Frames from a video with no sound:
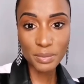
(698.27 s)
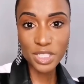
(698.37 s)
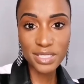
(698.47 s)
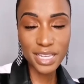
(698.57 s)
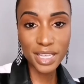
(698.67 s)
I'm
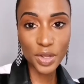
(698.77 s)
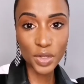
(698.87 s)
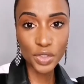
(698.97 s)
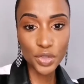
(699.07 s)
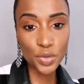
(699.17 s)
just taking
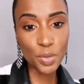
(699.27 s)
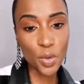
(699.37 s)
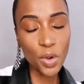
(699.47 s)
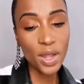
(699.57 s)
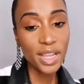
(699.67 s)
on two
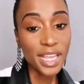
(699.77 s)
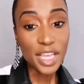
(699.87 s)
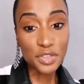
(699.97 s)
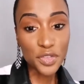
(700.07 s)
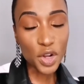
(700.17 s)
more.
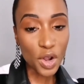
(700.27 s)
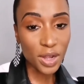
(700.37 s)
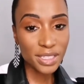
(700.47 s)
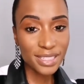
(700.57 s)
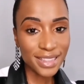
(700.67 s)
If
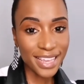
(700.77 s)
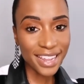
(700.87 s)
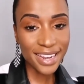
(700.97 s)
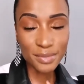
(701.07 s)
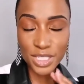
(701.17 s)
not,
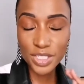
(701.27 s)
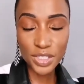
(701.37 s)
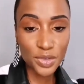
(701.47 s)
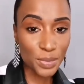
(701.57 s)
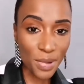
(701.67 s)
then I'm just
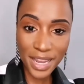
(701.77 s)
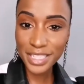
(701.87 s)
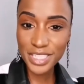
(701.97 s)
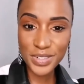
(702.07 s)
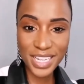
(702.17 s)
going to
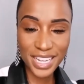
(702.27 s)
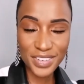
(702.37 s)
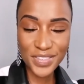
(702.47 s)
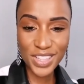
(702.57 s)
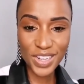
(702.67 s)
remind you
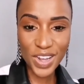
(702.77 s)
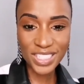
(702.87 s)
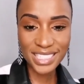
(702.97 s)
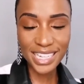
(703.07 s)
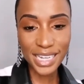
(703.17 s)
again for the
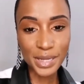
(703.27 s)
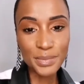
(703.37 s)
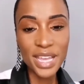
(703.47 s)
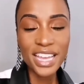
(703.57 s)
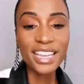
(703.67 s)
last
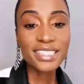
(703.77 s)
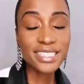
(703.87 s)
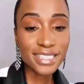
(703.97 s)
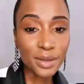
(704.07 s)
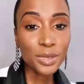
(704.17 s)
time.
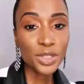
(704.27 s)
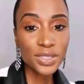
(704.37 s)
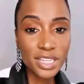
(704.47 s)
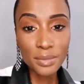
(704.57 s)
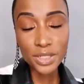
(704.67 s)
It's
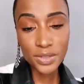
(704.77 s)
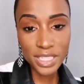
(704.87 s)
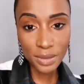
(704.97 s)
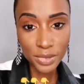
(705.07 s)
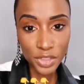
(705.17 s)

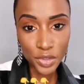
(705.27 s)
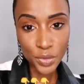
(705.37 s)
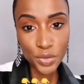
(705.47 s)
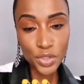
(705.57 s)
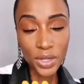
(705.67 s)

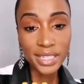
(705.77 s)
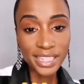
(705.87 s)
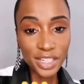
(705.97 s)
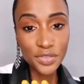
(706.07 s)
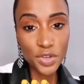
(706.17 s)

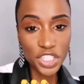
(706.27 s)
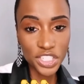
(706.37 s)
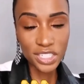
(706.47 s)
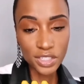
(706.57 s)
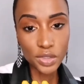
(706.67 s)

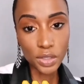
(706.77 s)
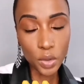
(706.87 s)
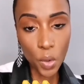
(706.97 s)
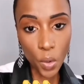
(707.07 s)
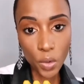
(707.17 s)

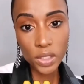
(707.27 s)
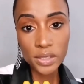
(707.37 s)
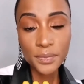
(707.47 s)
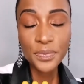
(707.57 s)
www.heforshe.org.